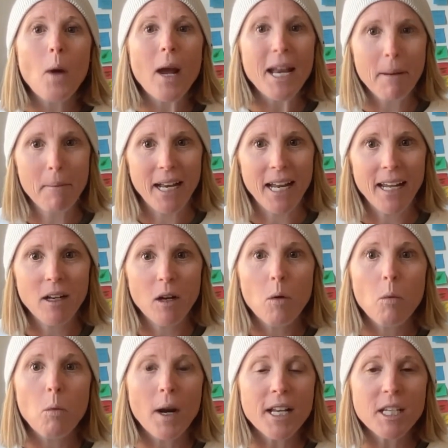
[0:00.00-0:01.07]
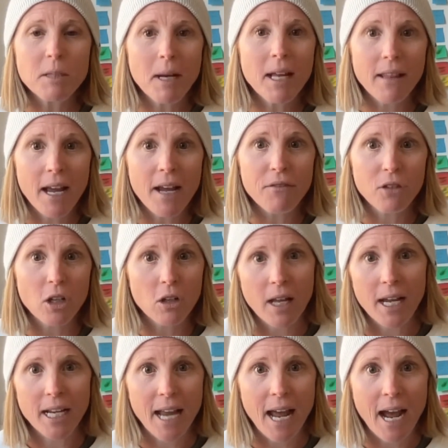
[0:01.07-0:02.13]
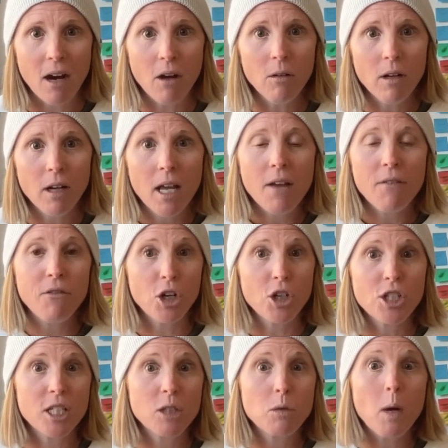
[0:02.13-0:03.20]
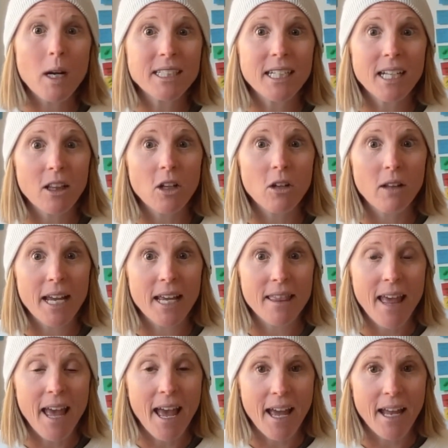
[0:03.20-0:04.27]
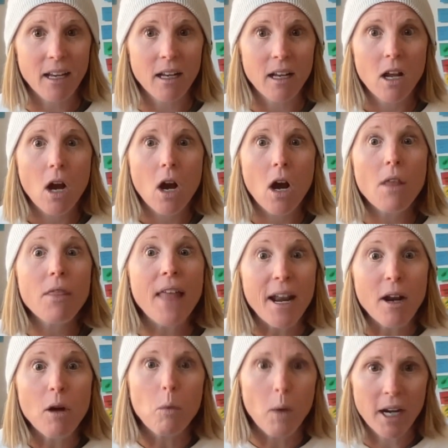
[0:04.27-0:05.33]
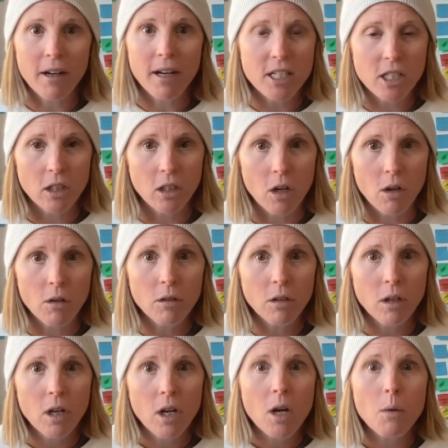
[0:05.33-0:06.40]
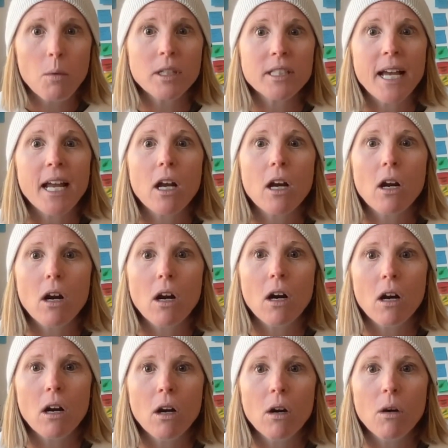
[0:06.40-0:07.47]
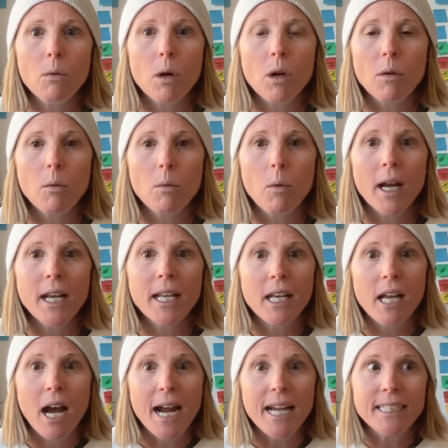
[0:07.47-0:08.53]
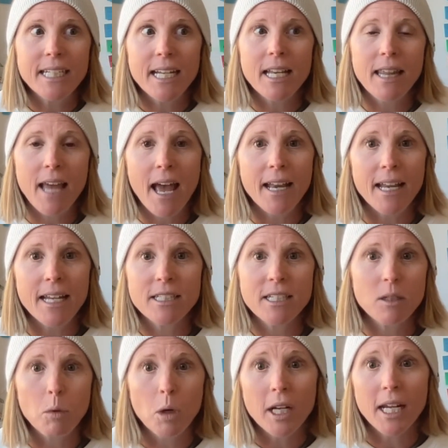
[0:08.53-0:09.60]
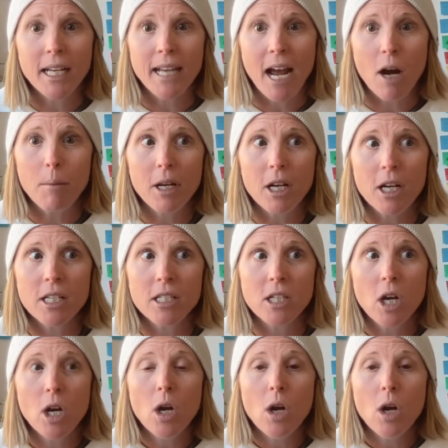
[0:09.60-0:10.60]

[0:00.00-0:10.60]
wait a minute, what does my life look like now versus what did it look like then? That awareness alone was like, oh, well, what I did then isn't working now because